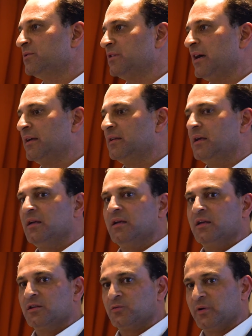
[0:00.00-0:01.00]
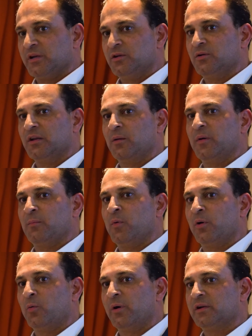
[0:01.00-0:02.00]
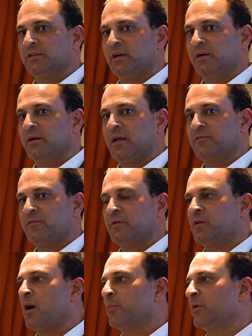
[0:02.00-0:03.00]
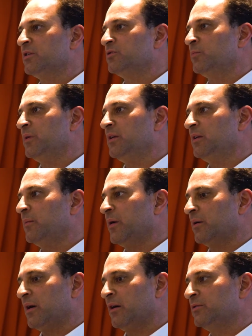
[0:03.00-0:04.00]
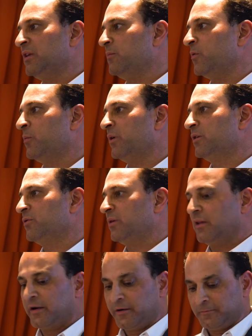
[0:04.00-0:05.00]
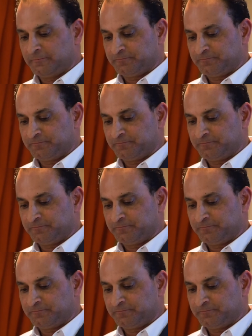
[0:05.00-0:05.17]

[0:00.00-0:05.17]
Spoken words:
side. So we're going to do a little bit more work there and have an operational meeting about how deep we want to drill there.